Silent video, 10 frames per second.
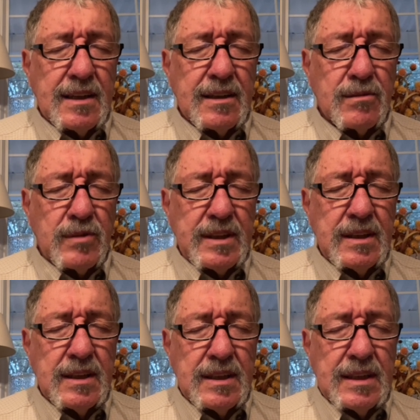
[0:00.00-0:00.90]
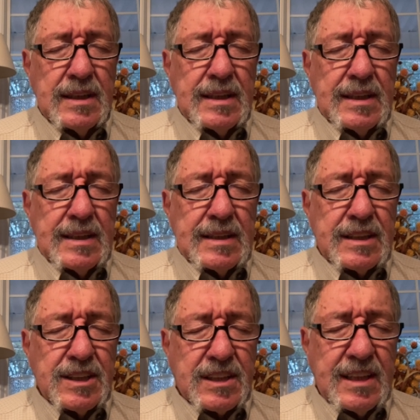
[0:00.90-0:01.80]
We
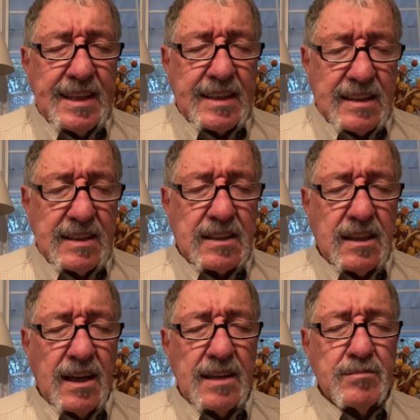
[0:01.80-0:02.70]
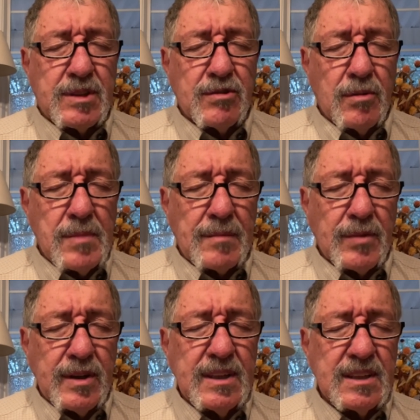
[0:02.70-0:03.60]
just take this time to
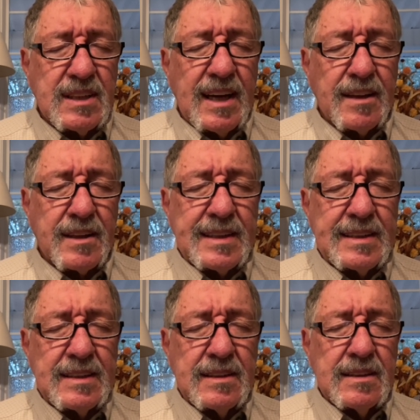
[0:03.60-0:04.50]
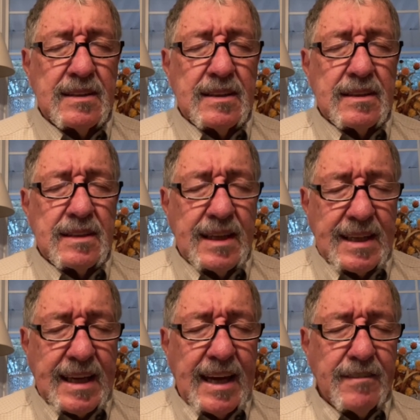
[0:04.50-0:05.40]
remember his death, that he
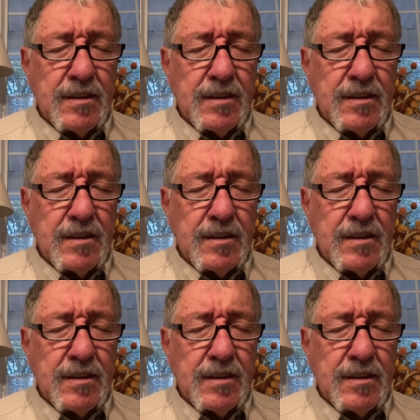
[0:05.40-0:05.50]
gave